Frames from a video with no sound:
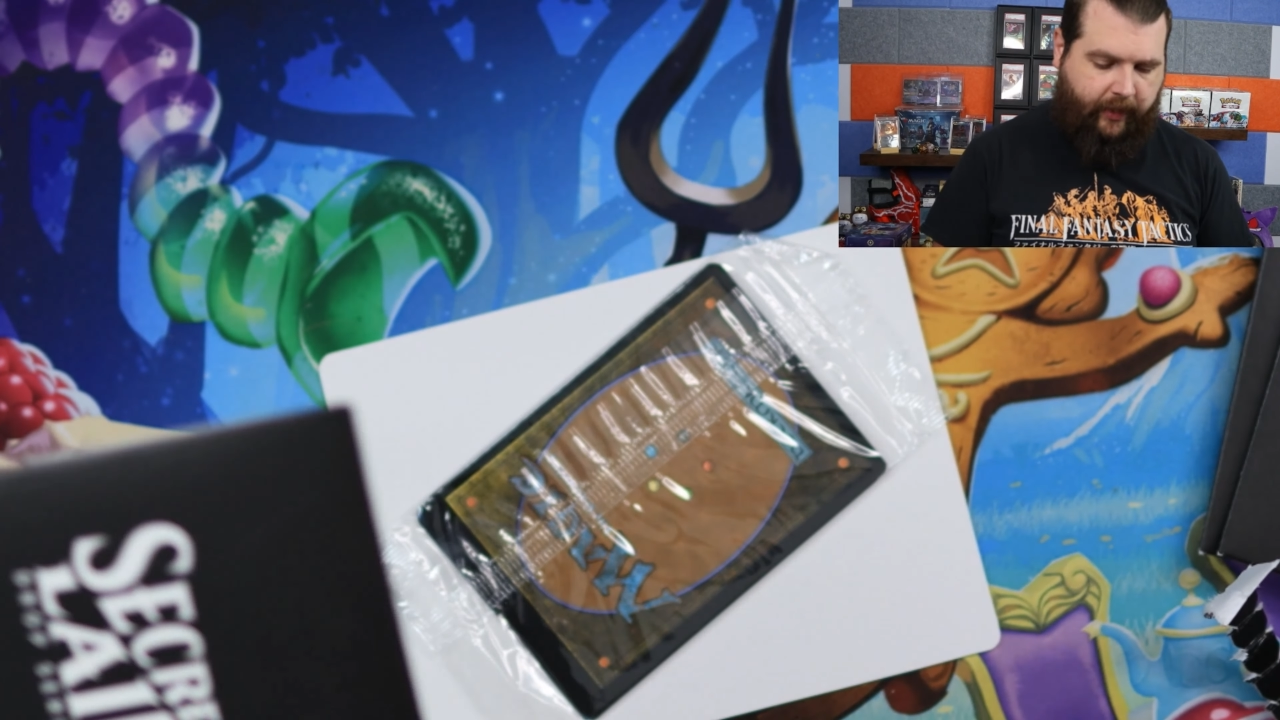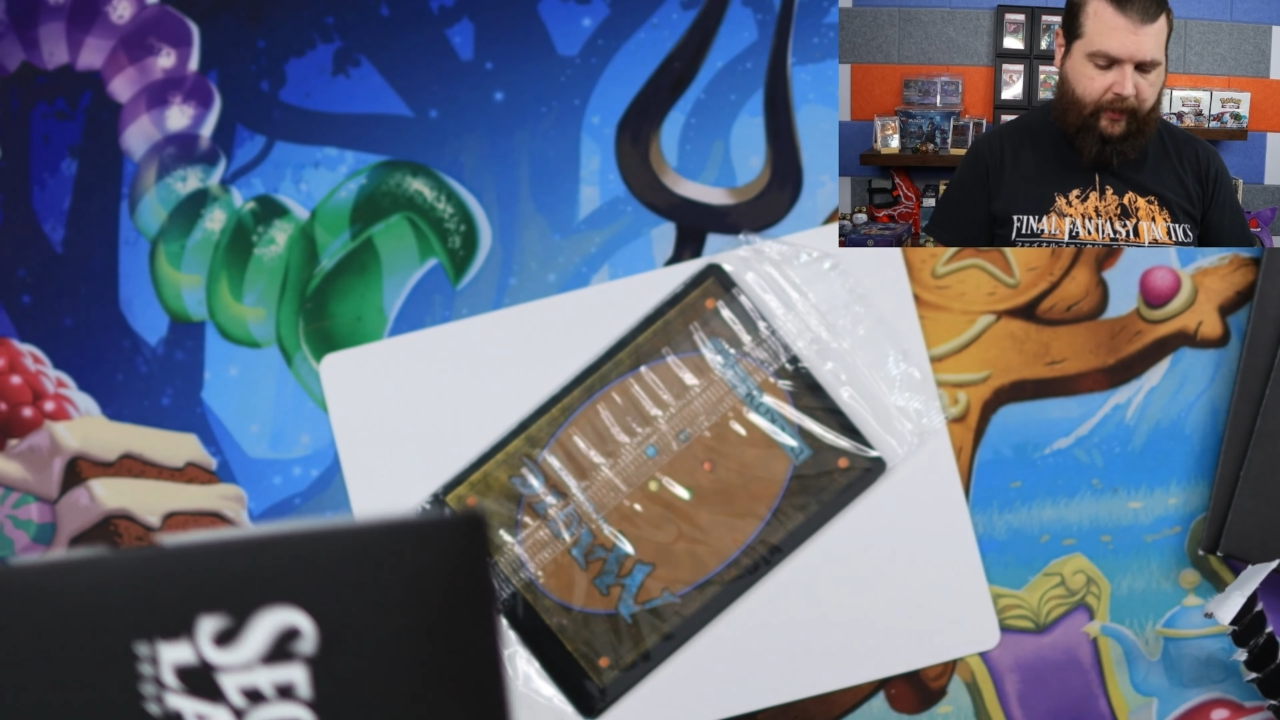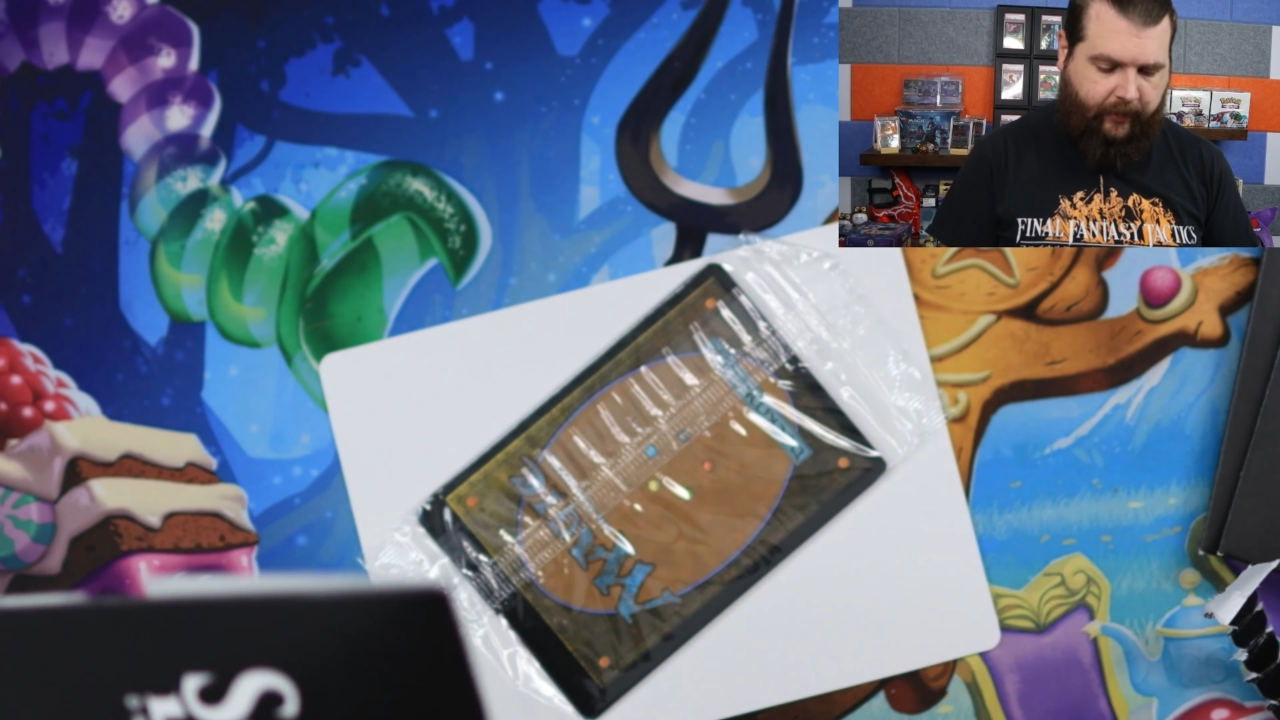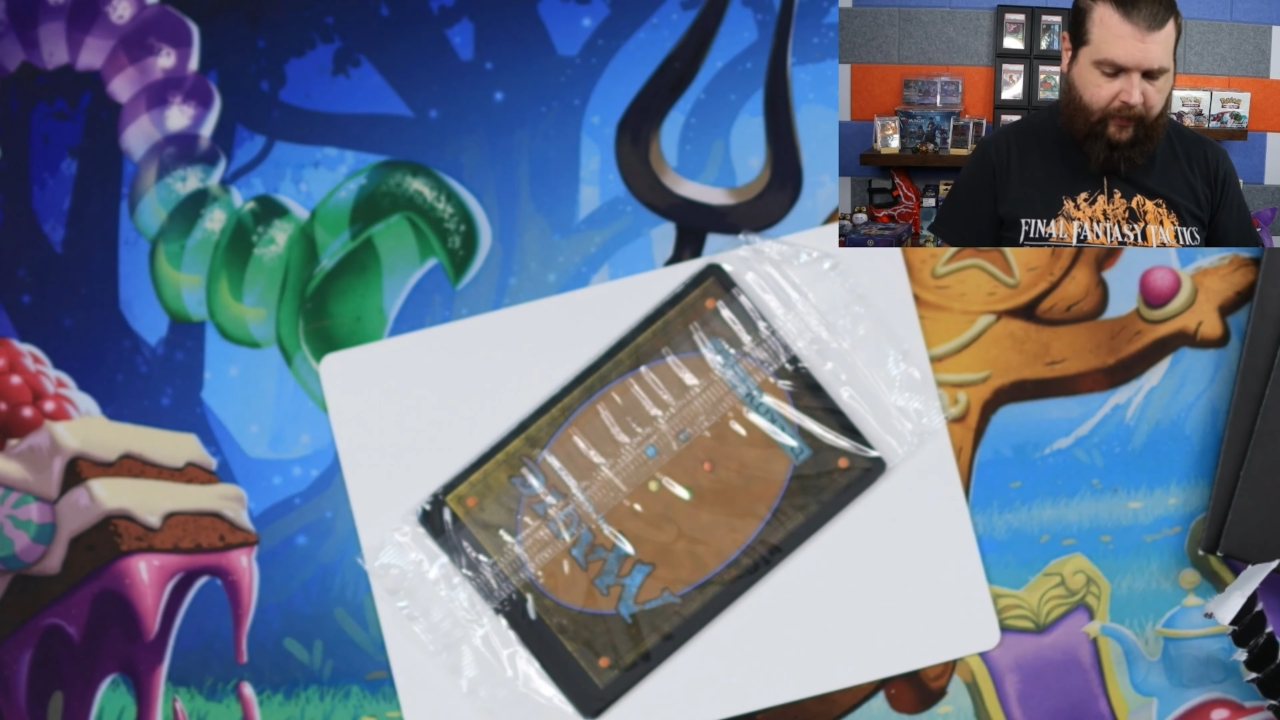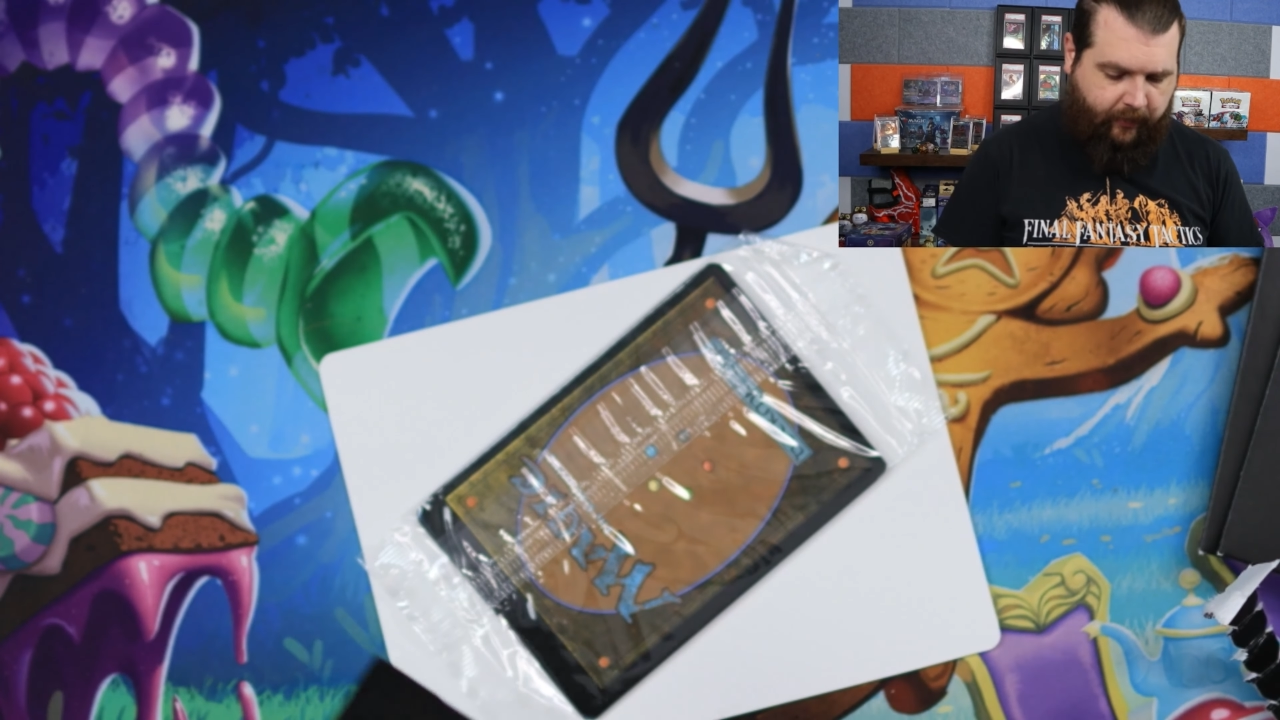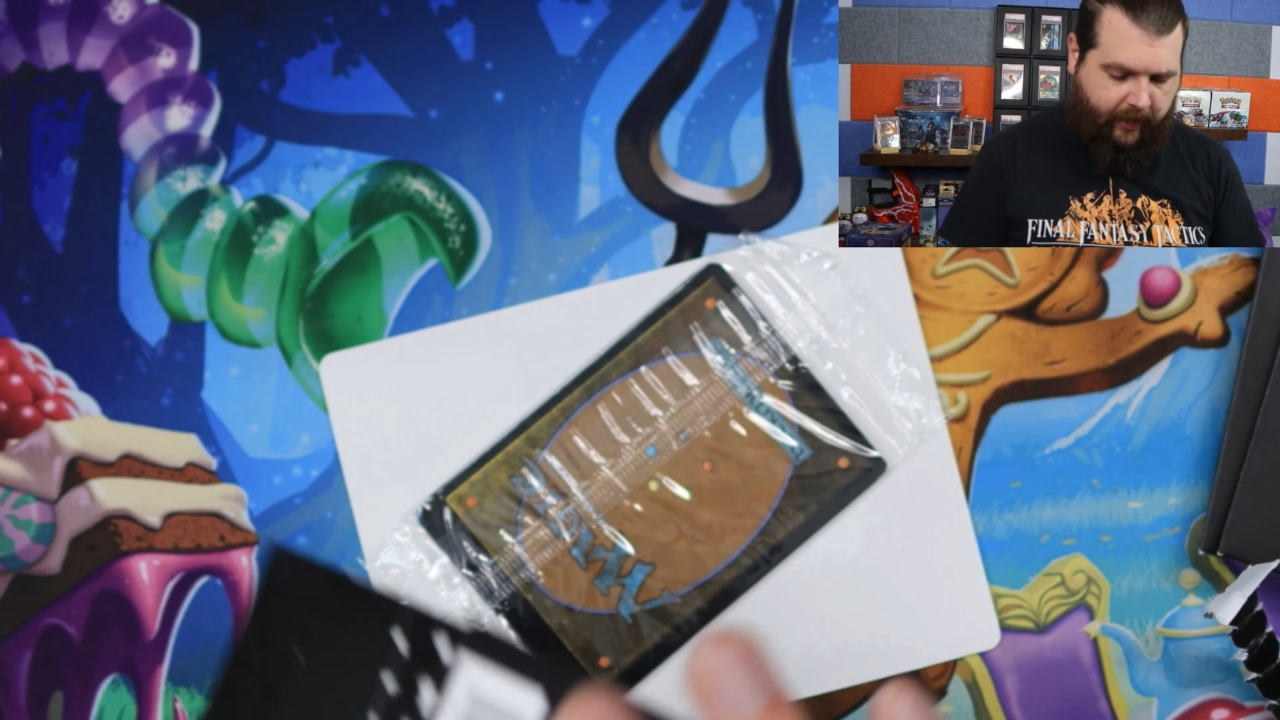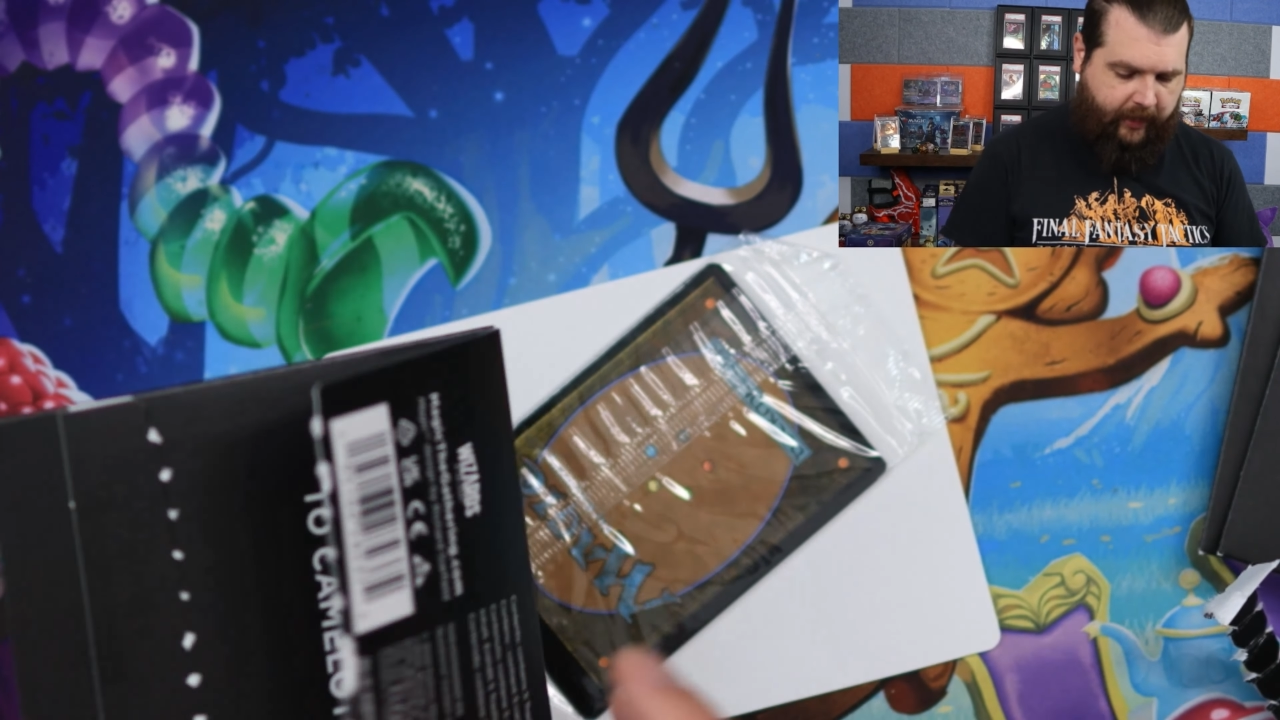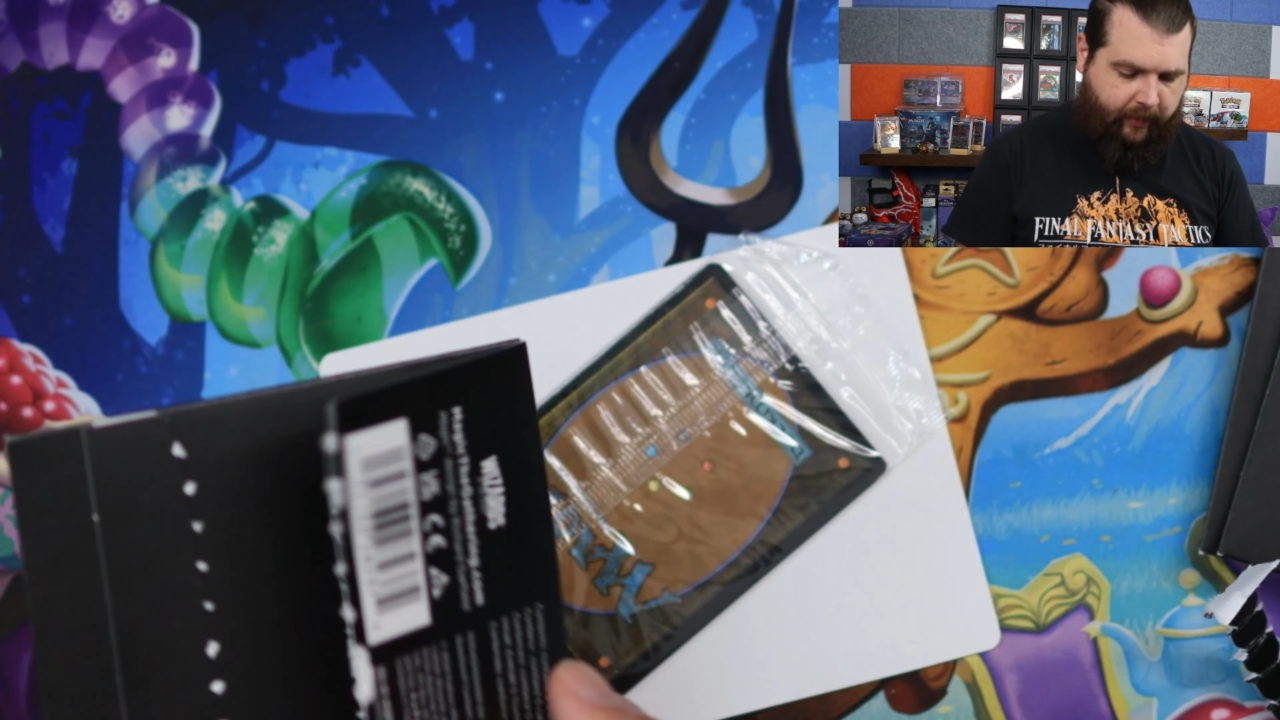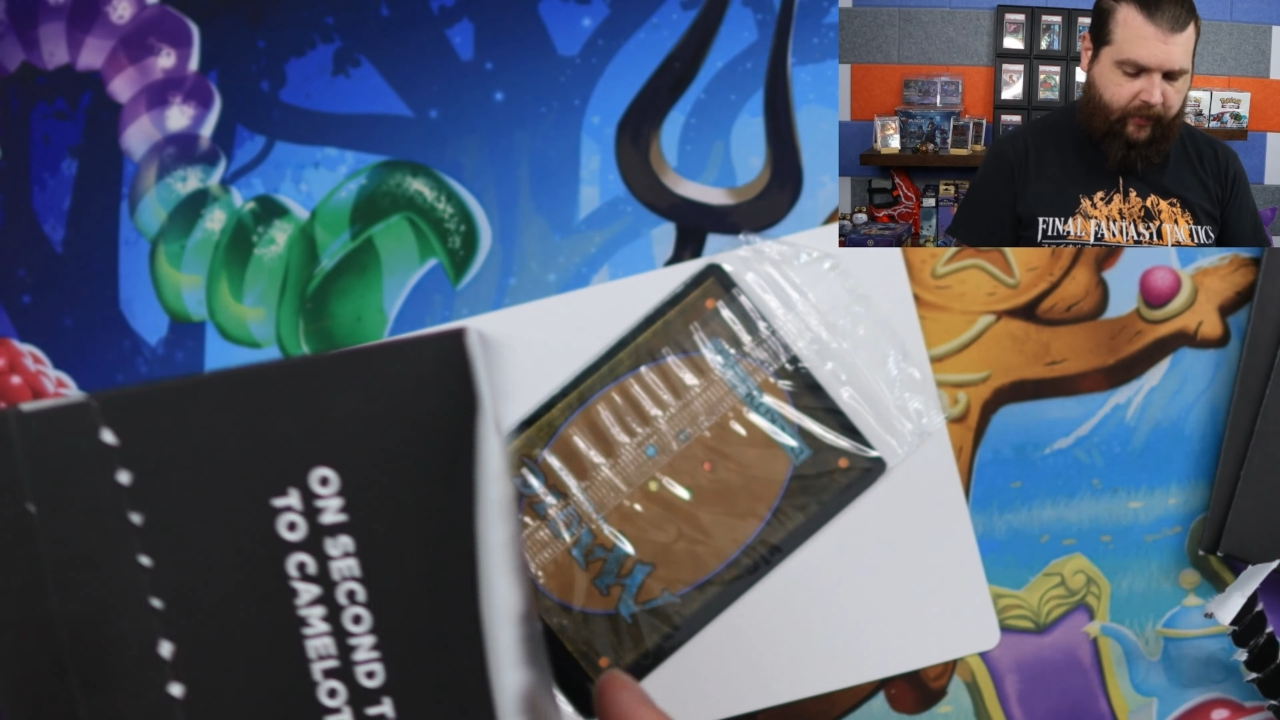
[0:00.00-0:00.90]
The two Lightning